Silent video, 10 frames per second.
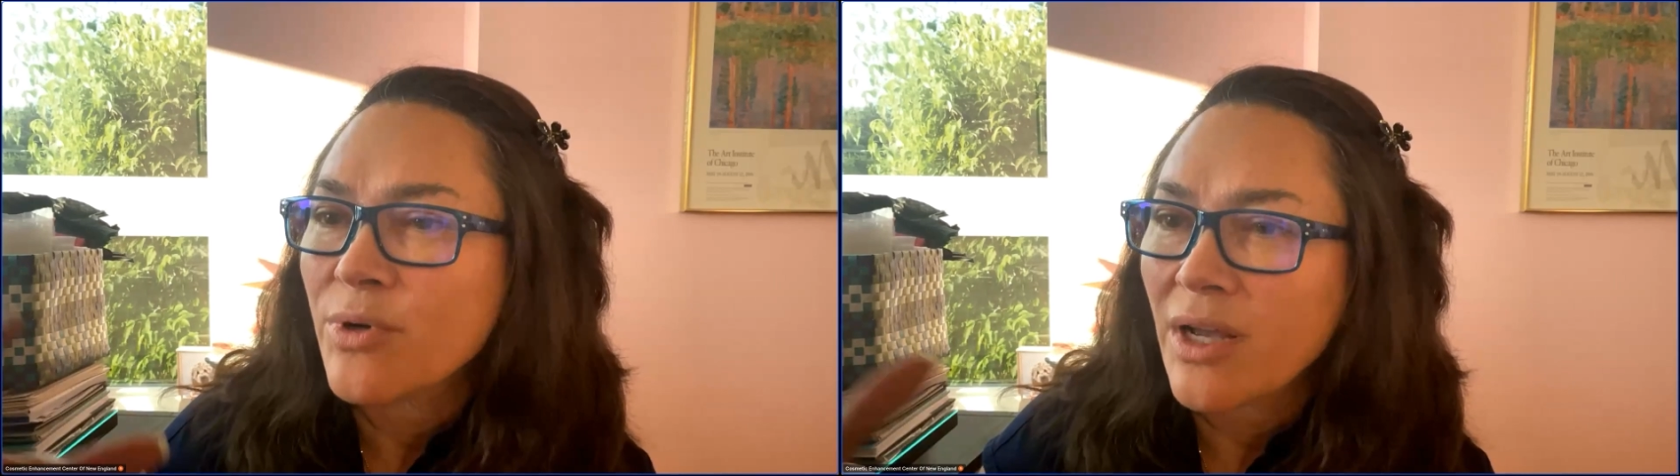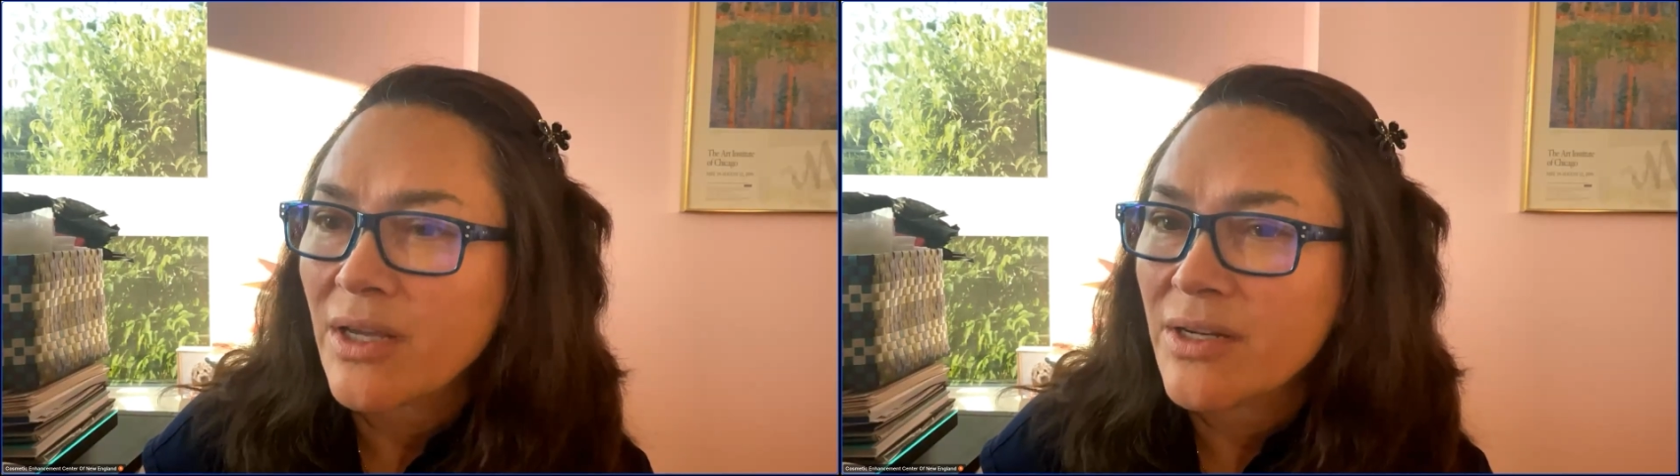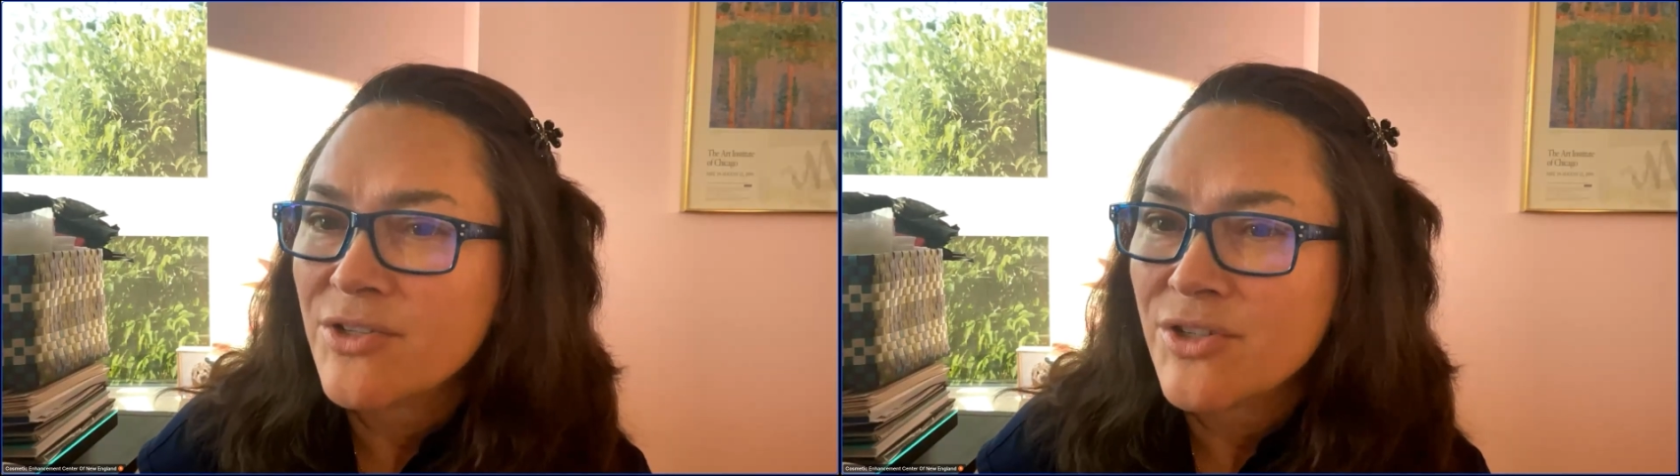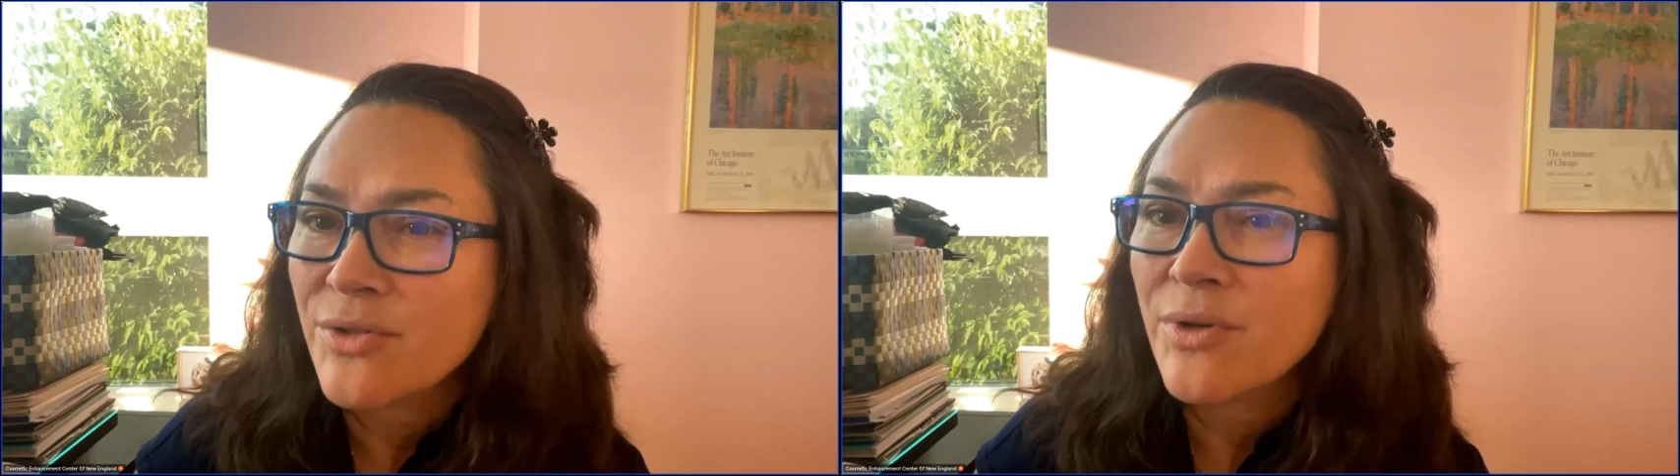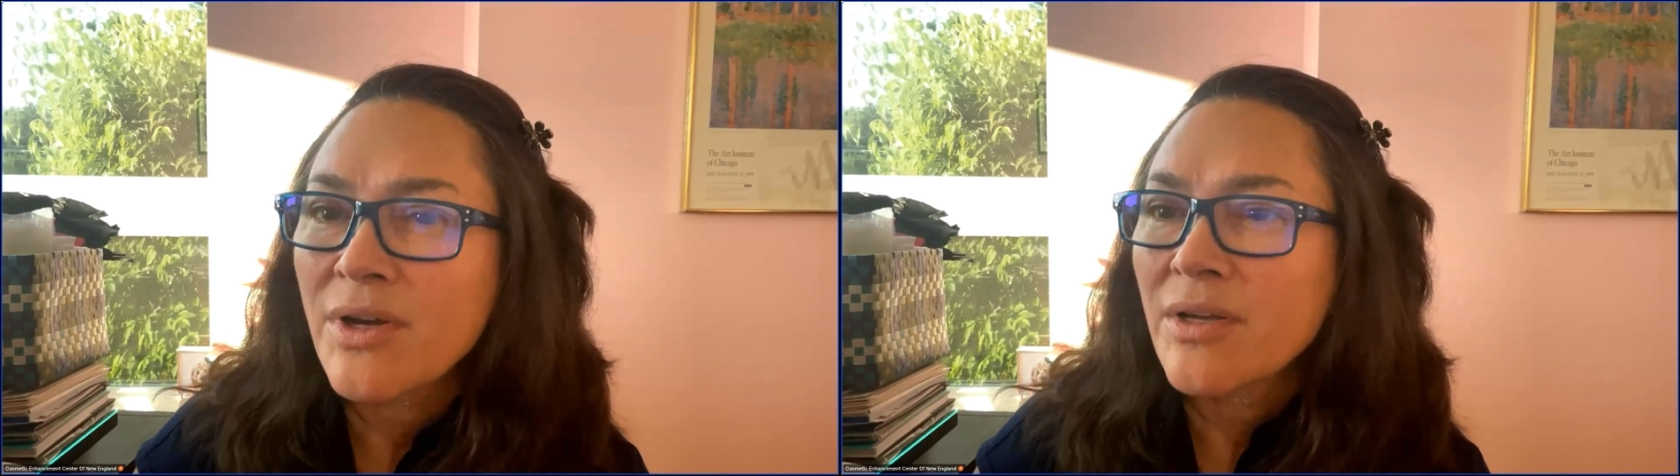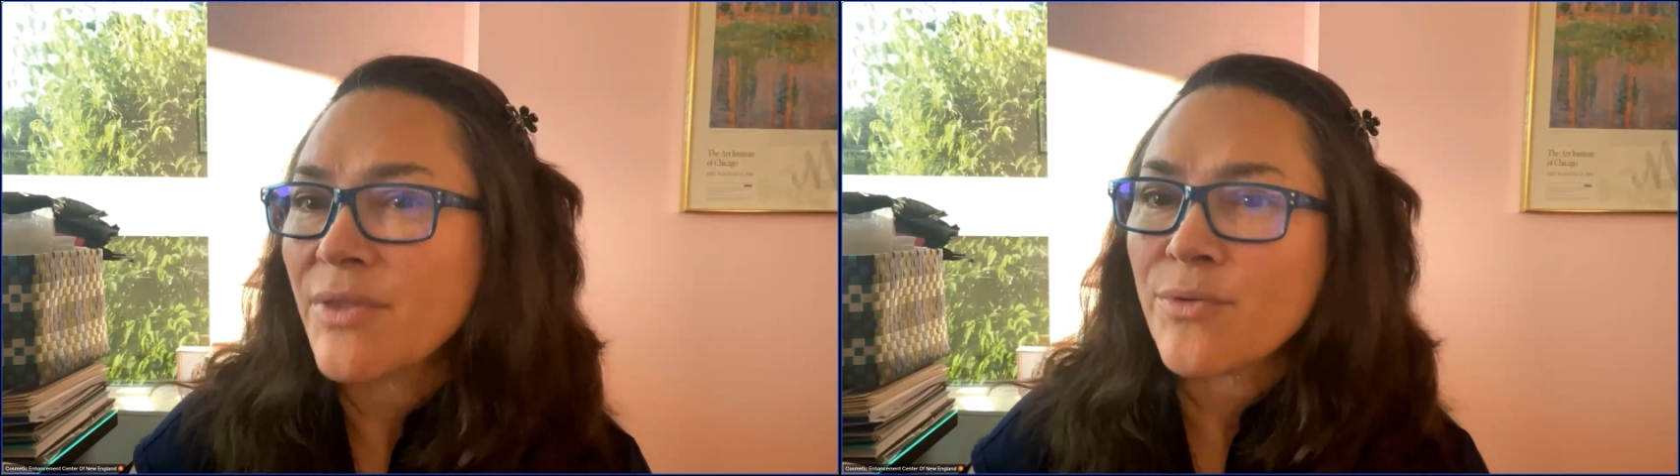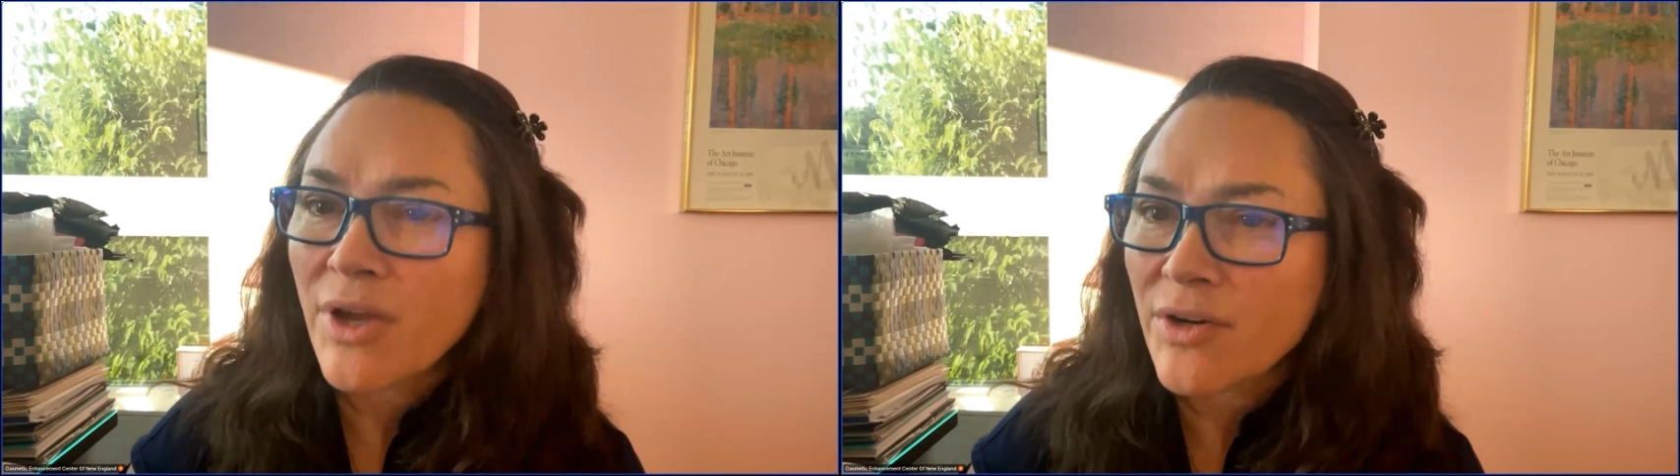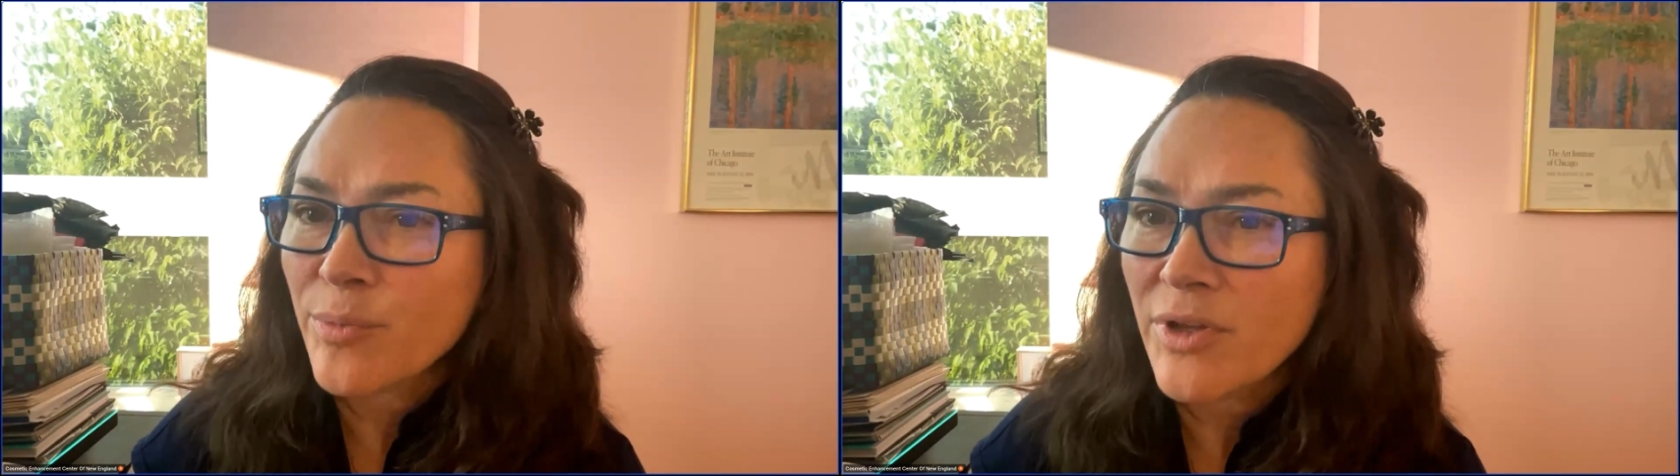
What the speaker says: We're not going to do, say, 300